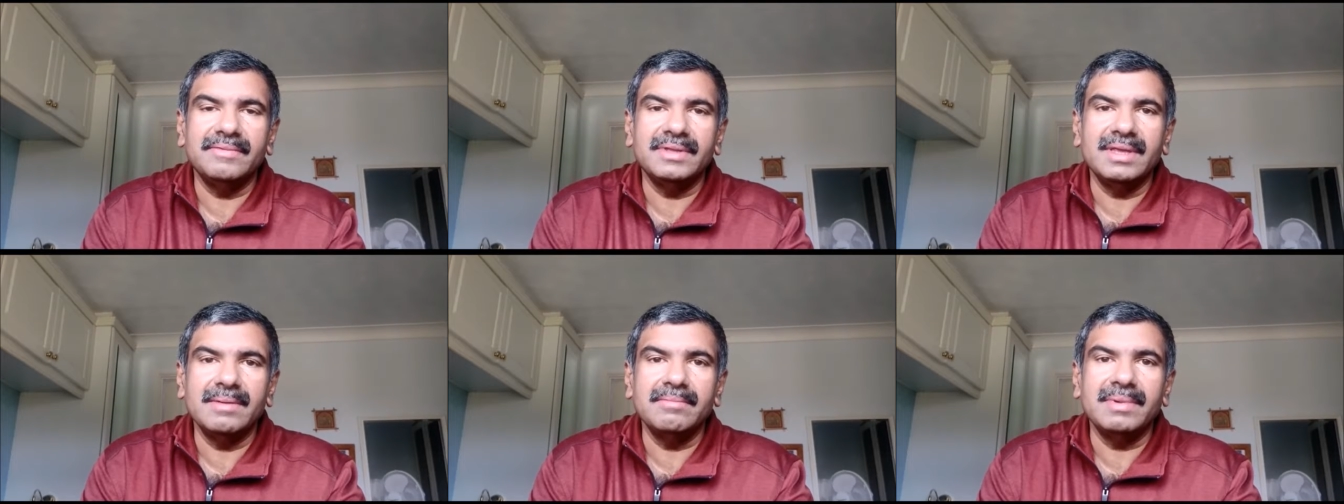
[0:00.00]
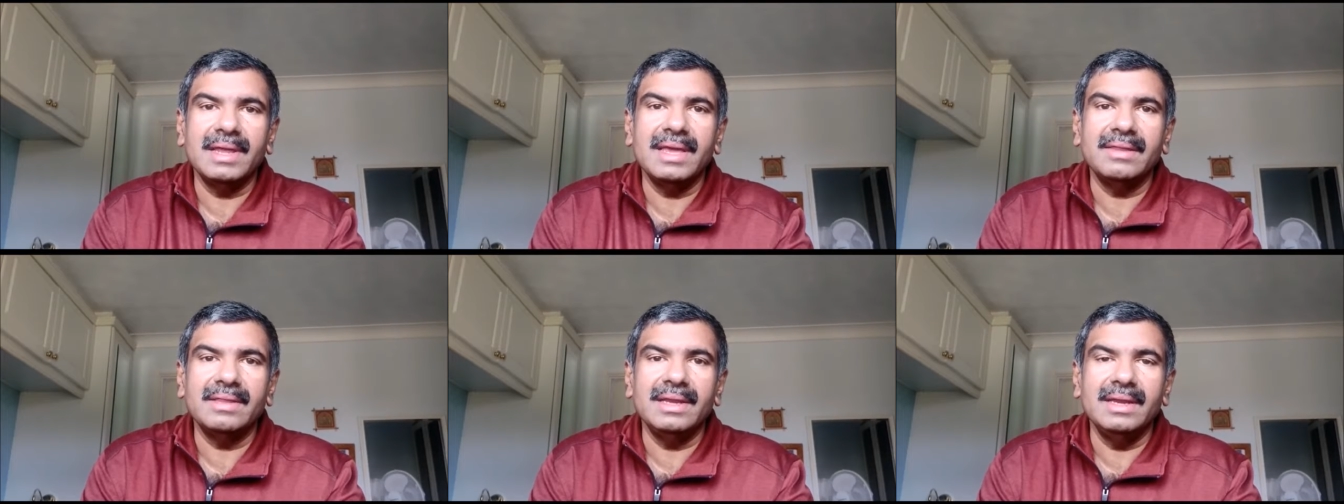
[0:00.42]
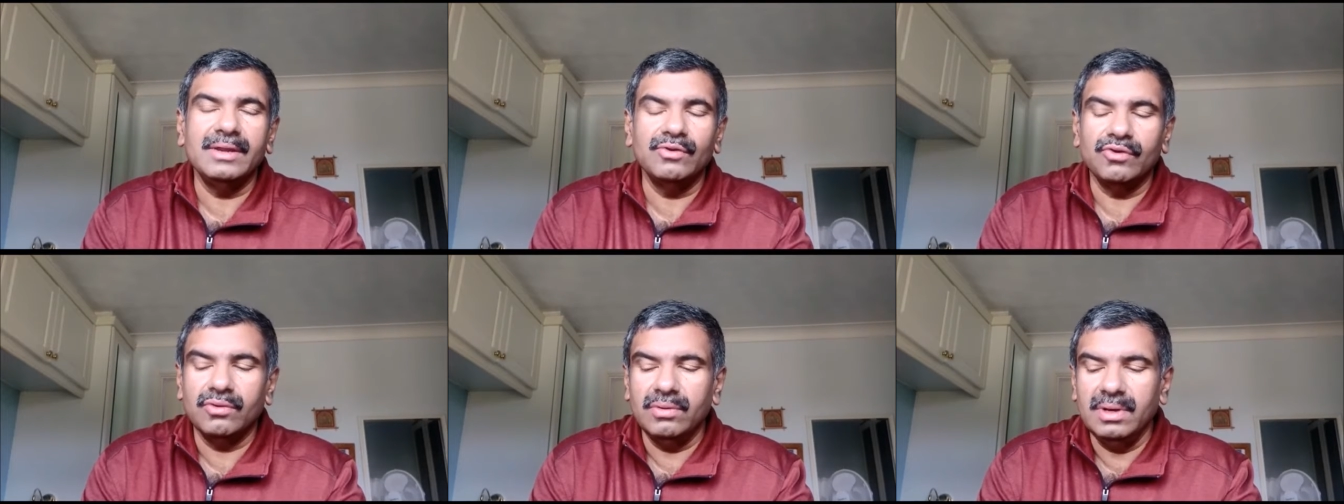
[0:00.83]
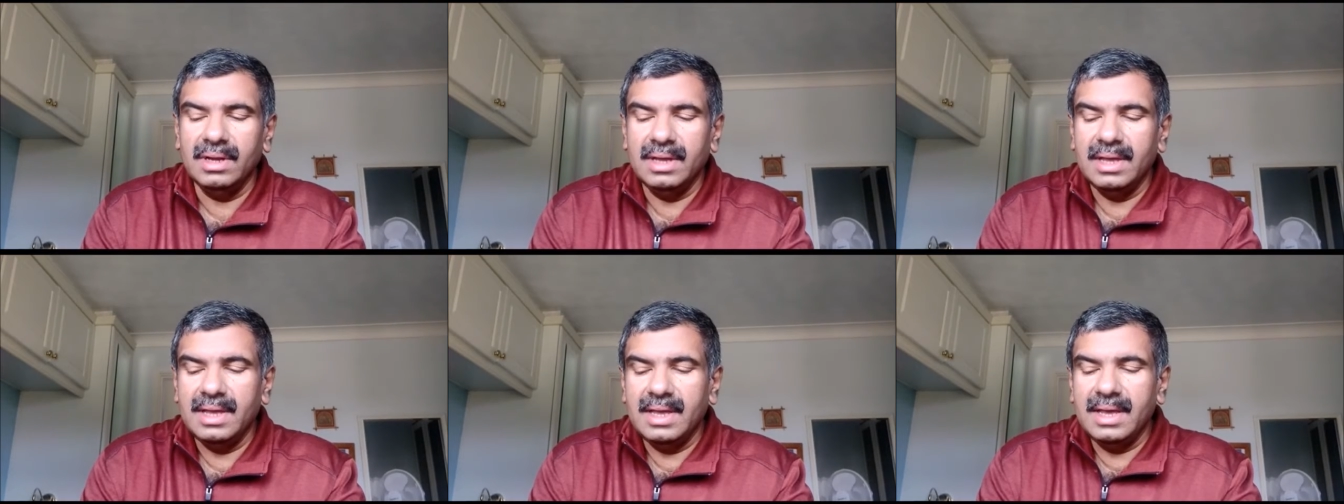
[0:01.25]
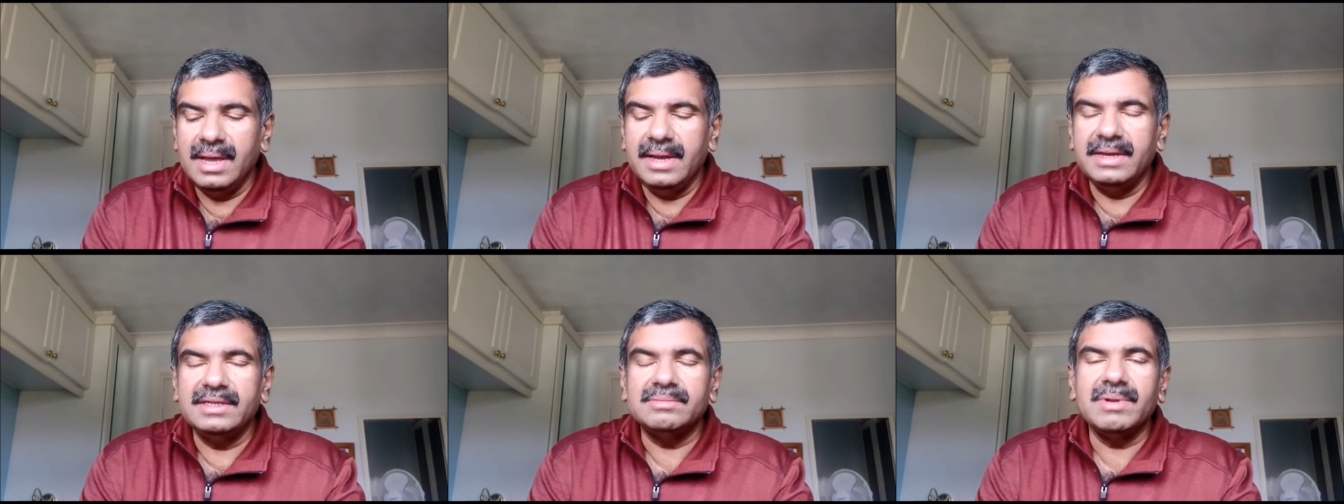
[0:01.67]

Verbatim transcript: with him playing the leading role and